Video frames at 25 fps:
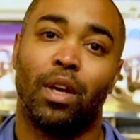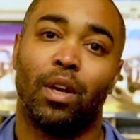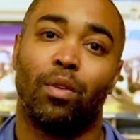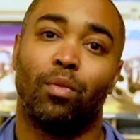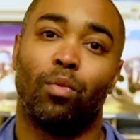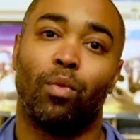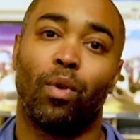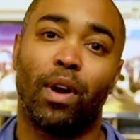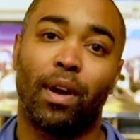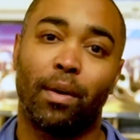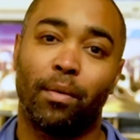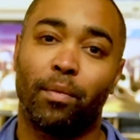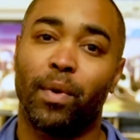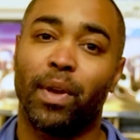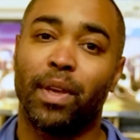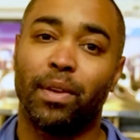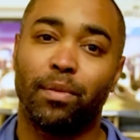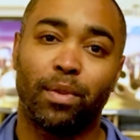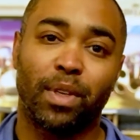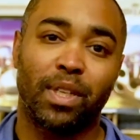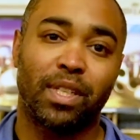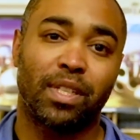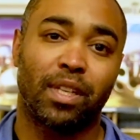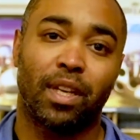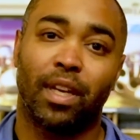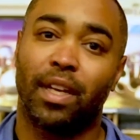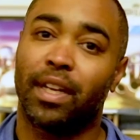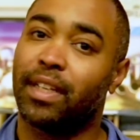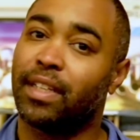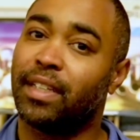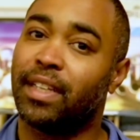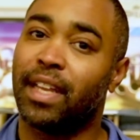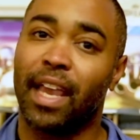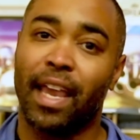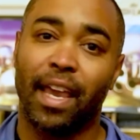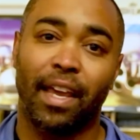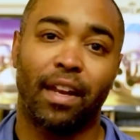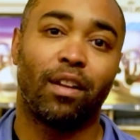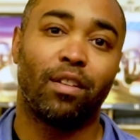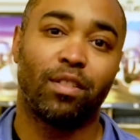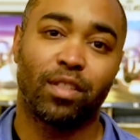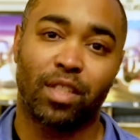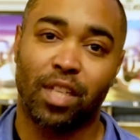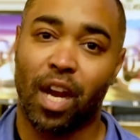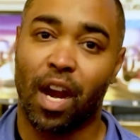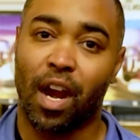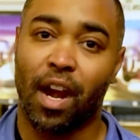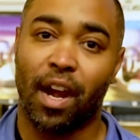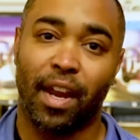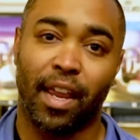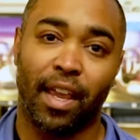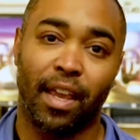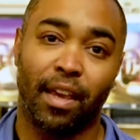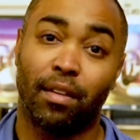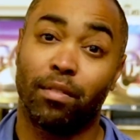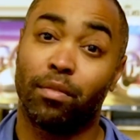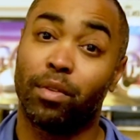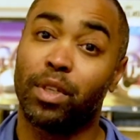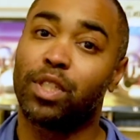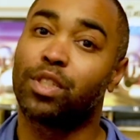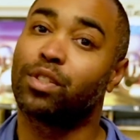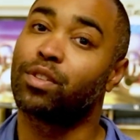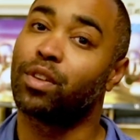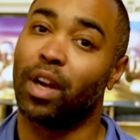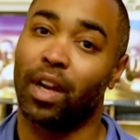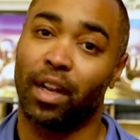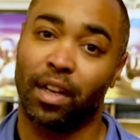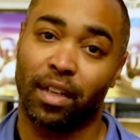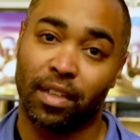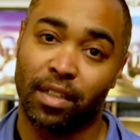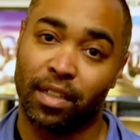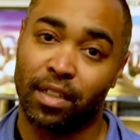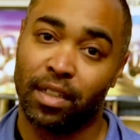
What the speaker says: 1, we was dead on target, we struck.